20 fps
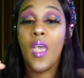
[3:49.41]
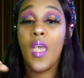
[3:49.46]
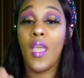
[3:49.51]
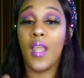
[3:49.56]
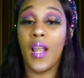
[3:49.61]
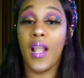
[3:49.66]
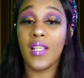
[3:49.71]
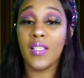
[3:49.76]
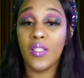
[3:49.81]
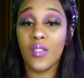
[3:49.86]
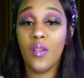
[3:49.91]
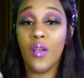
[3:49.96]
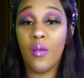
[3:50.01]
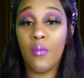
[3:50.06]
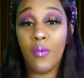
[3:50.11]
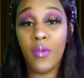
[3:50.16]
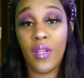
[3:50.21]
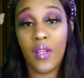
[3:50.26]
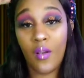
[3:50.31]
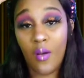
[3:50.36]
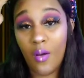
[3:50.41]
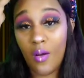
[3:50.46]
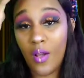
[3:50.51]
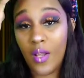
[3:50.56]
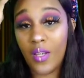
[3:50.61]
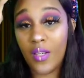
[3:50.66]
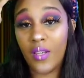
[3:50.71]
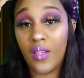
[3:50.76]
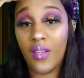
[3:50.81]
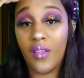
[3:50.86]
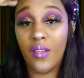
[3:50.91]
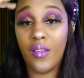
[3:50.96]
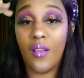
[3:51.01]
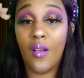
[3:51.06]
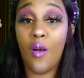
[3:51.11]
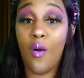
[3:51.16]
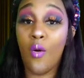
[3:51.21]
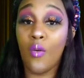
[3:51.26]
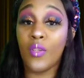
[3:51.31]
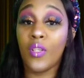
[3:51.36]
And I start recording
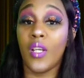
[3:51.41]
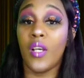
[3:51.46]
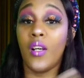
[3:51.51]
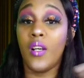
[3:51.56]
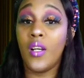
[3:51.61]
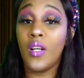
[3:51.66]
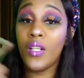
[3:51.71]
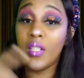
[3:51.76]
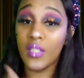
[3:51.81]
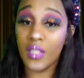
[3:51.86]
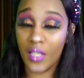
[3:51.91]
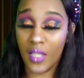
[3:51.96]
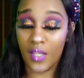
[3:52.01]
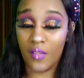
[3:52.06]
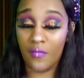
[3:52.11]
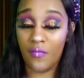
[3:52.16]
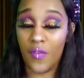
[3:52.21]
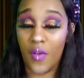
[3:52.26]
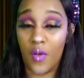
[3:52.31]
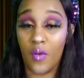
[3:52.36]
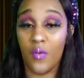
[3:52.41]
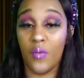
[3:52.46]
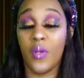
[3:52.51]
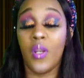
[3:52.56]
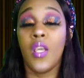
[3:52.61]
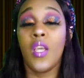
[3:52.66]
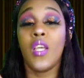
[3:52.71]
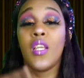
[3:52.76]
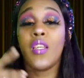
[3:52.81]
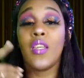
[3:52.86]
on the other phone.